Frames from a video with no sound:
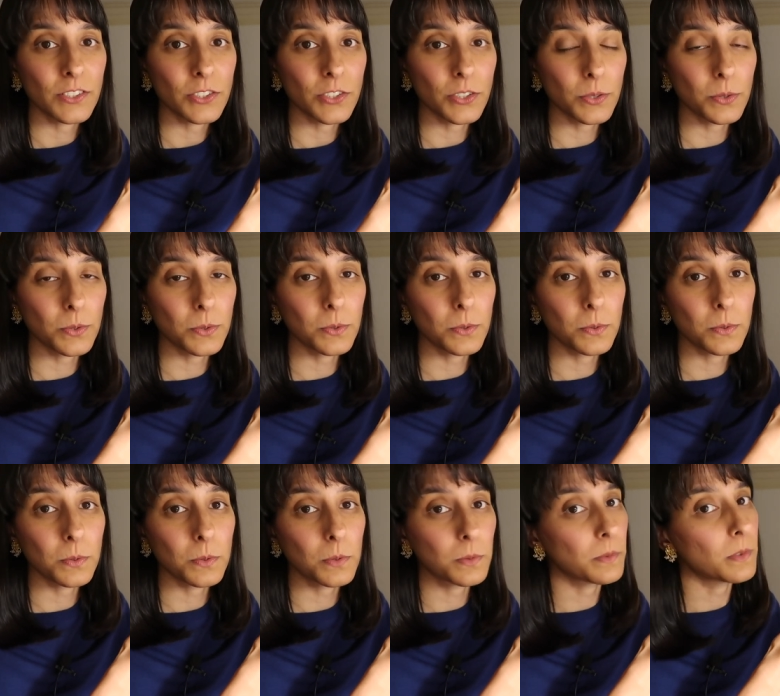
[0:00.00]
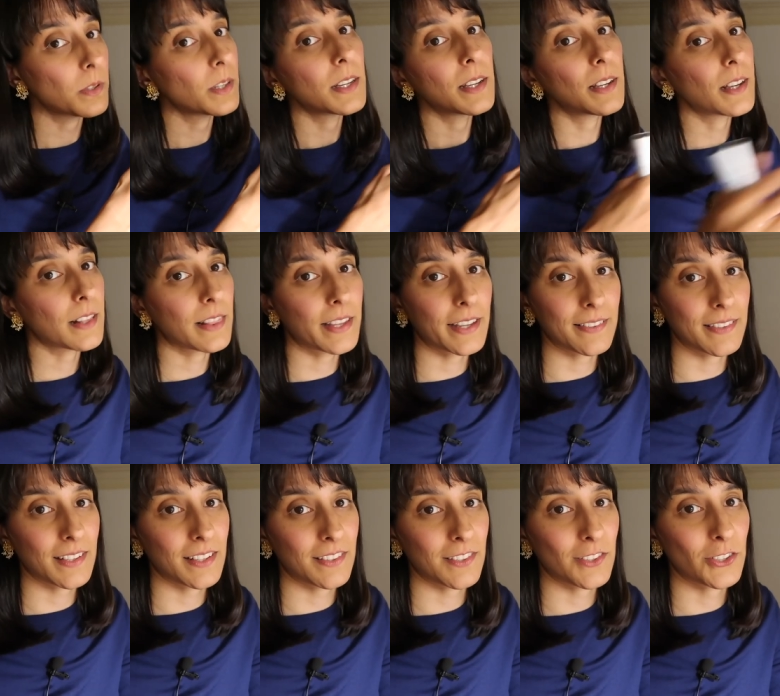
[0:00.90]
to a
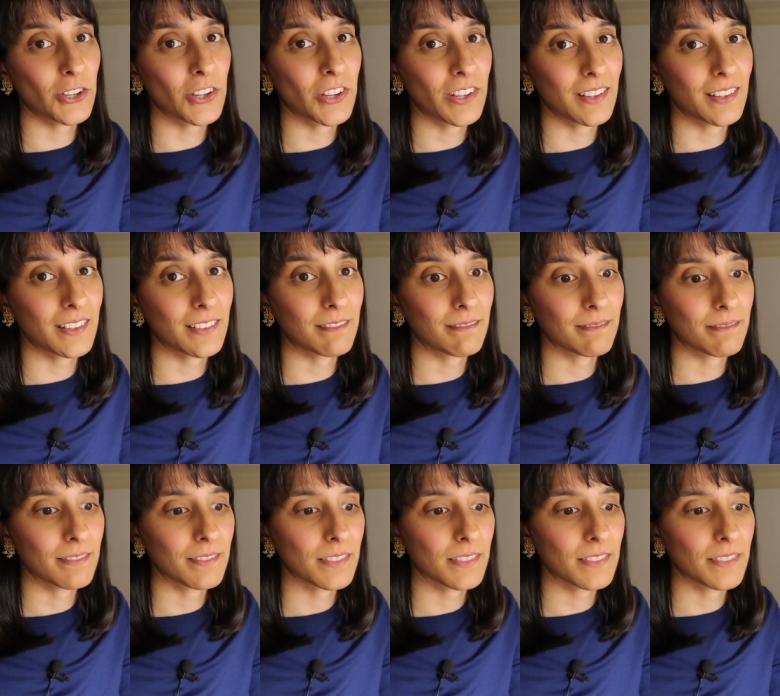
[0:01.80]
classic Saturnian.